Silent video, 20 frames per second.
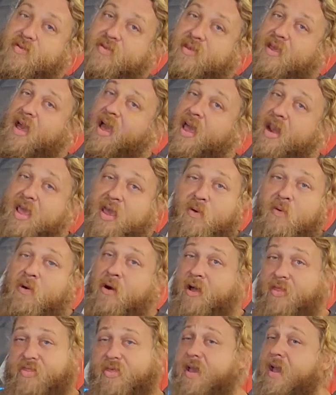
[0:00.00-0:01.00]
I didn't
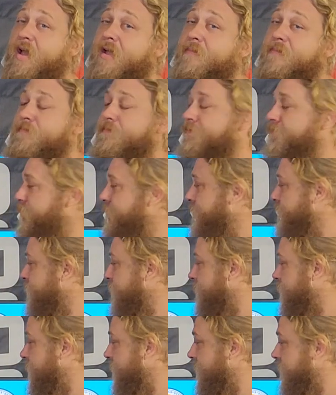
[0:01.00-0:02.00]
want that.
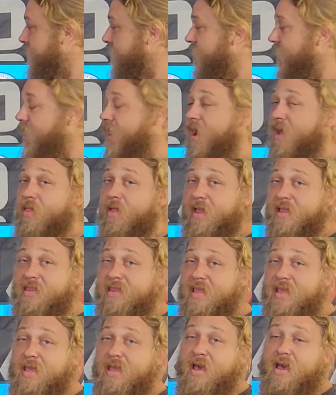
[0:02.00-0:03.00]
I like
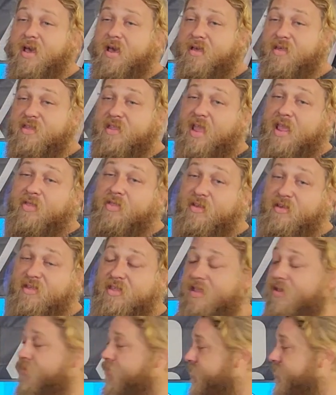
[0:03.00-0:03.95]
the stainless steel